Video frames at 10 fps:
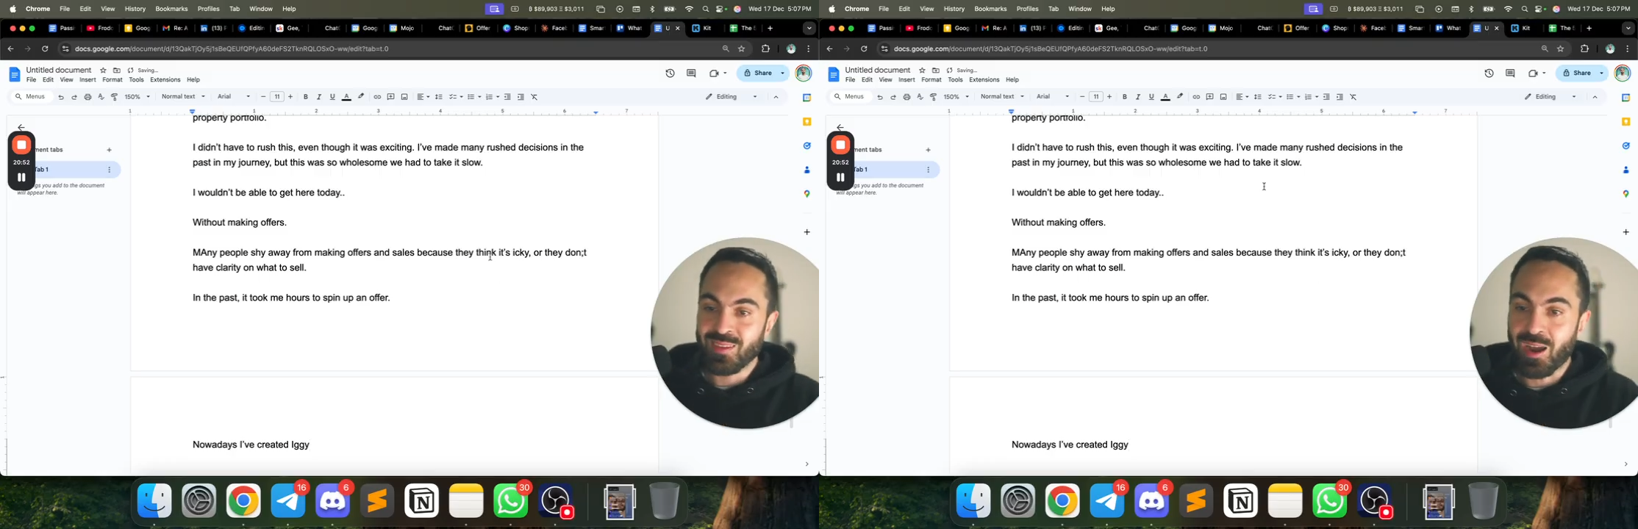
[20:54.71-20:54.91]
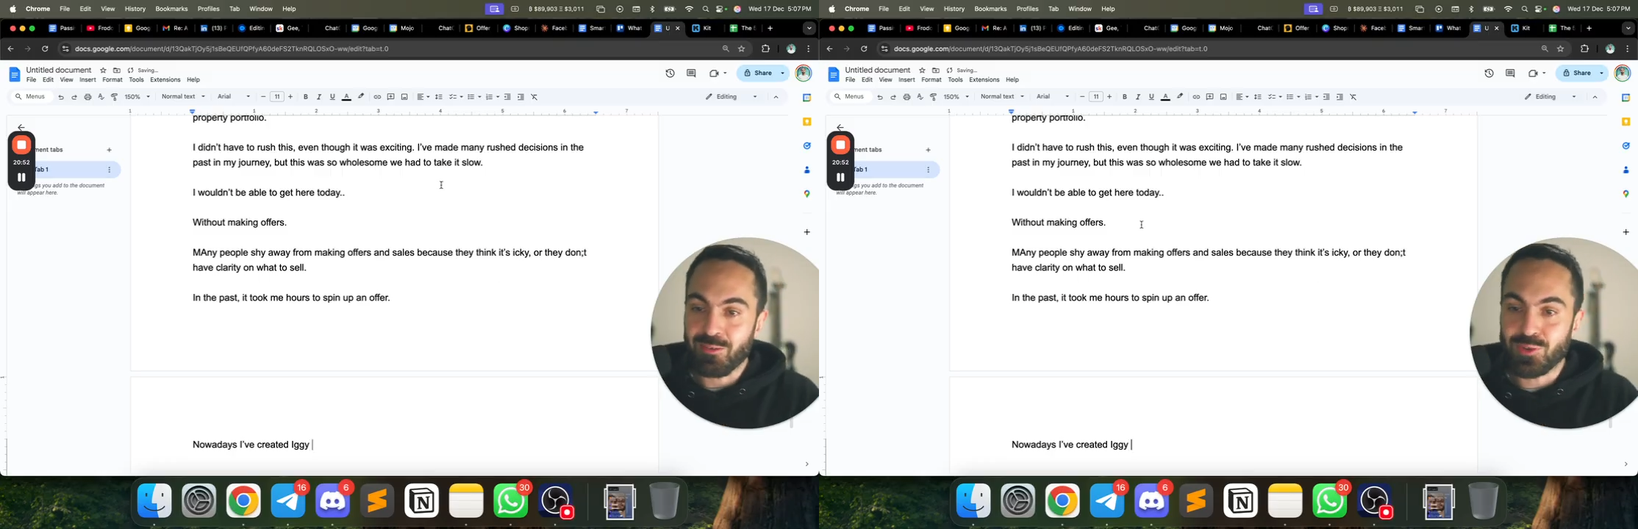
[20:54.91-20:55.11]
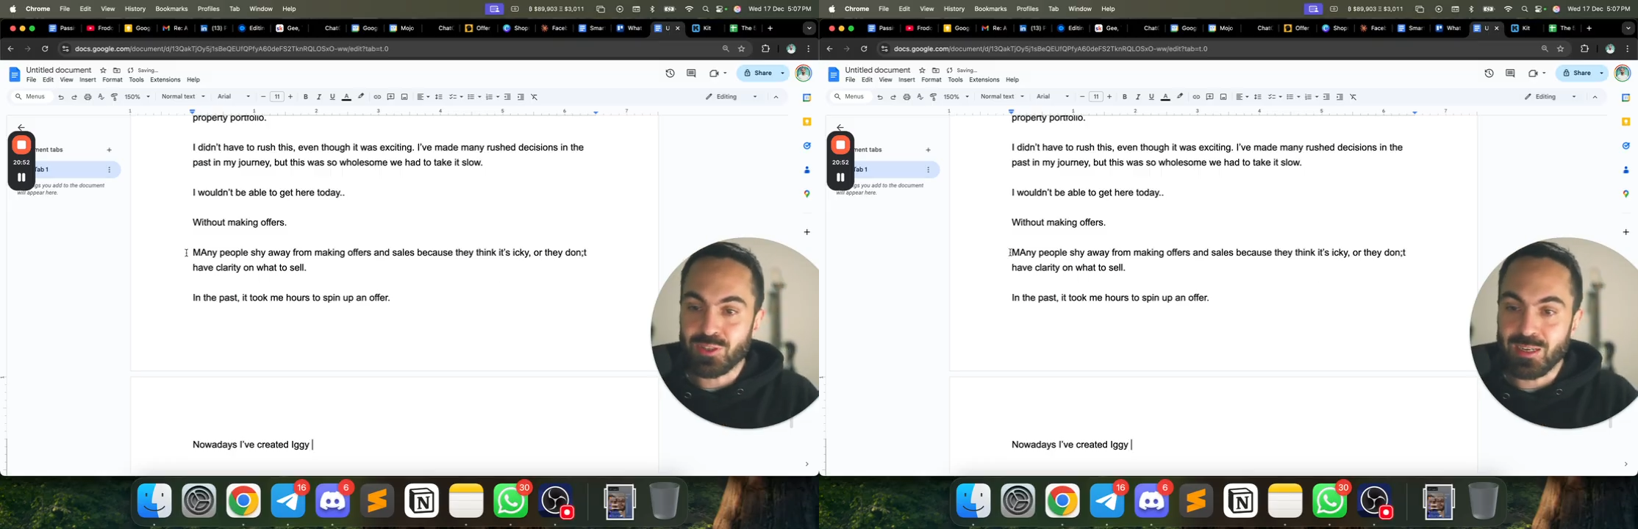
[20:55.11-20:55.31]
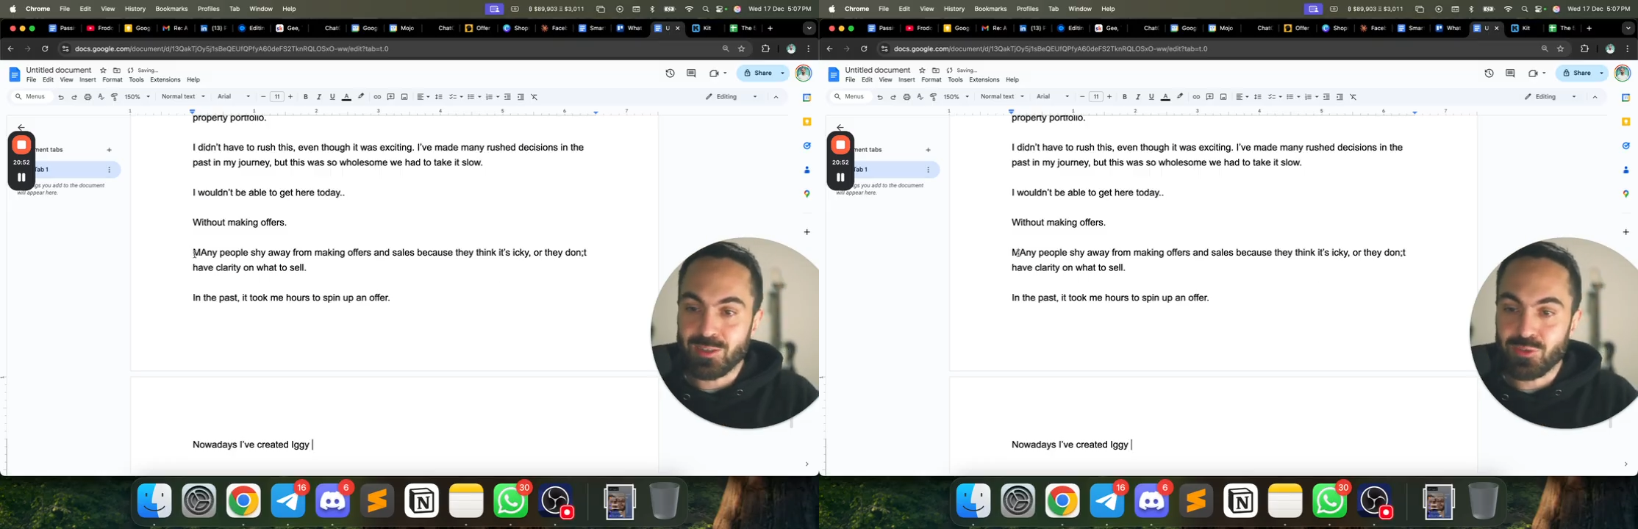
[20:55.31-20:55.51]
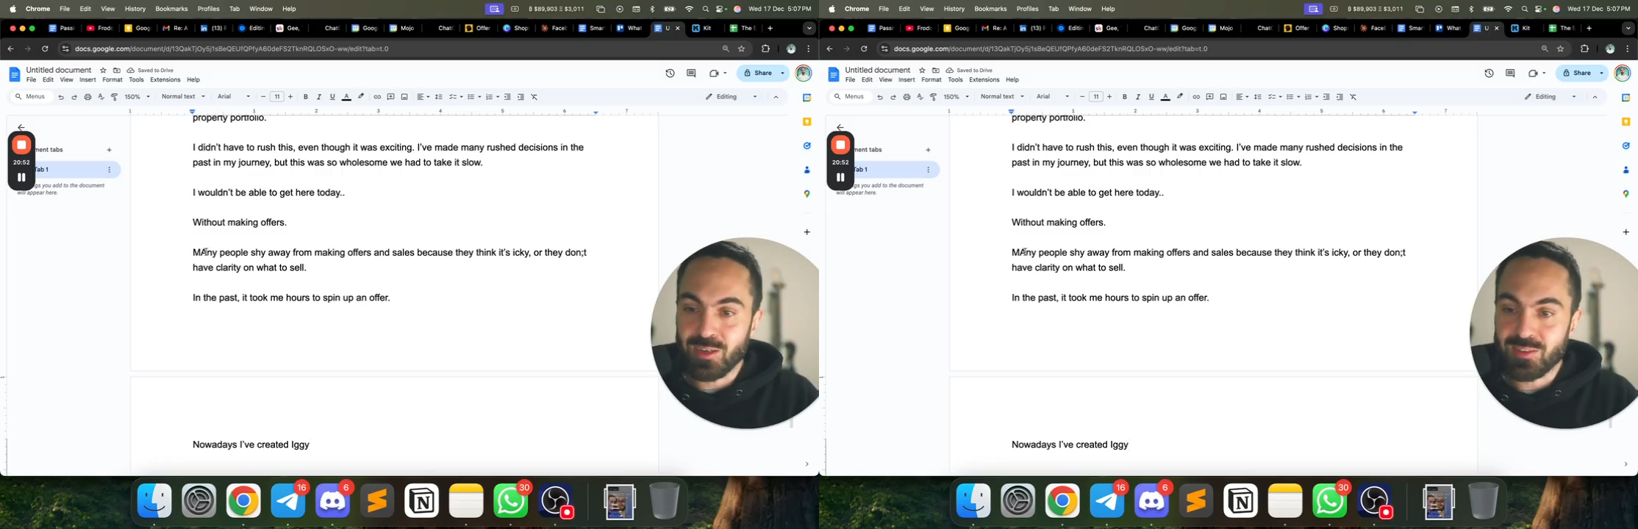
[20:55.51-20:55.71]
I've just
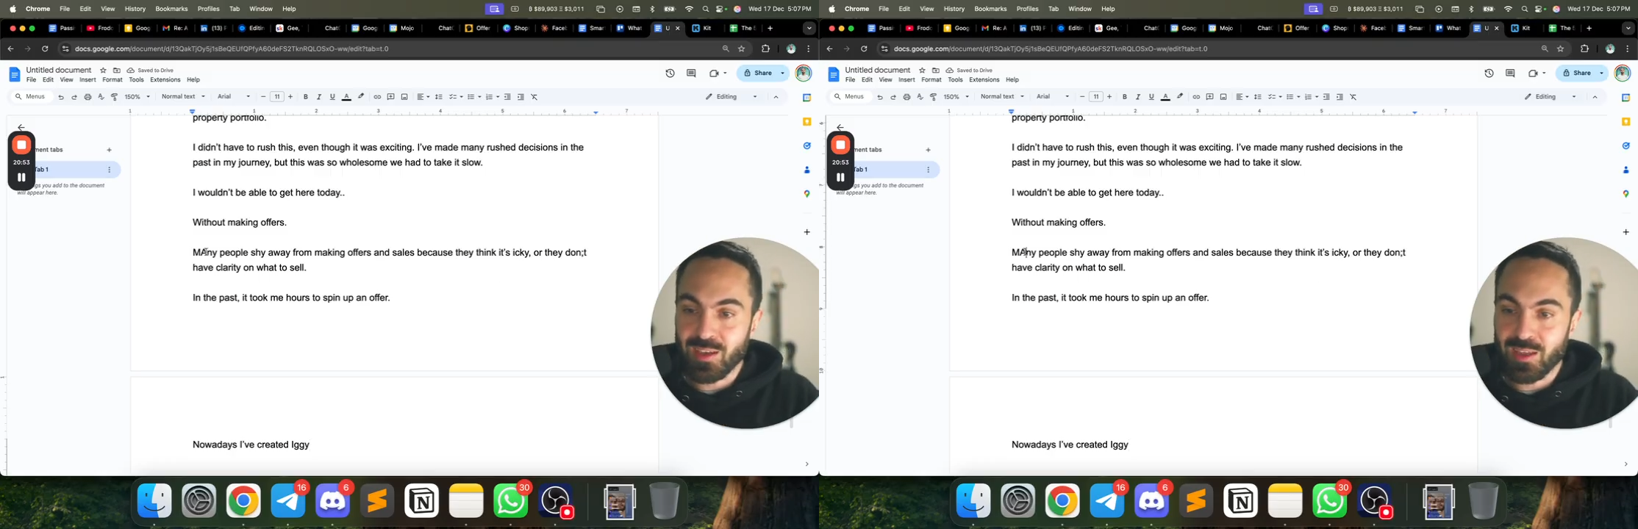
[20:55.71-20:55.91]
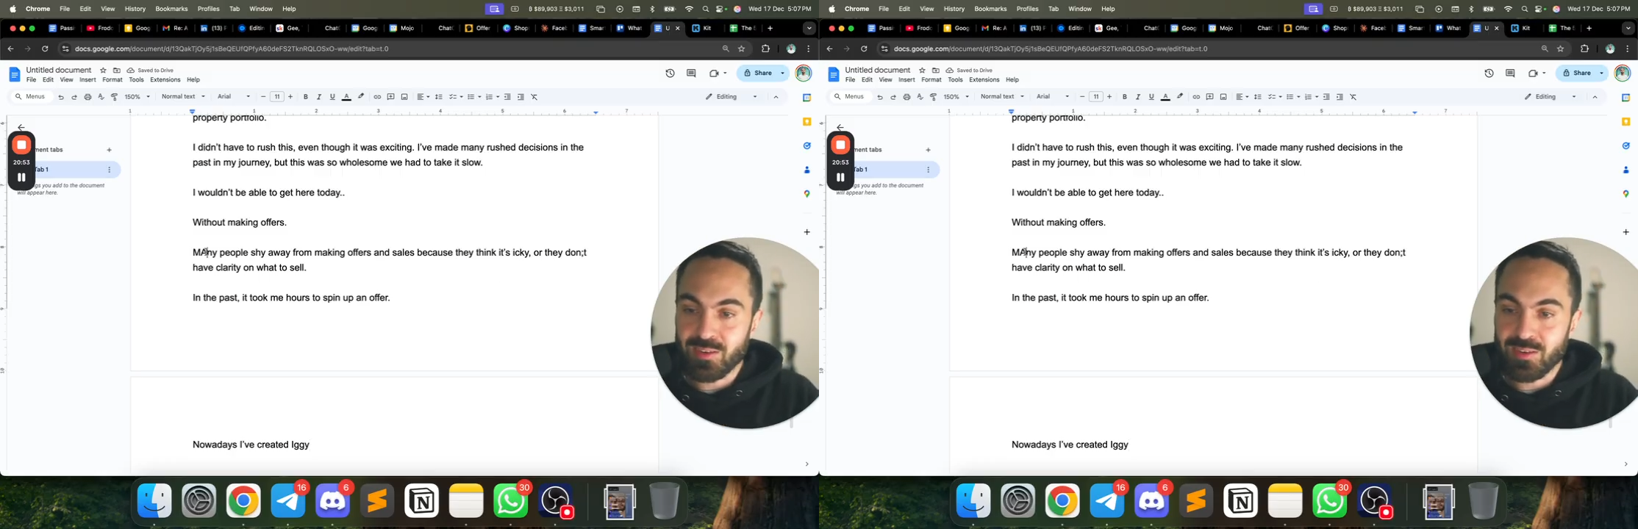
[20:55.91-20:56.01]
literally said,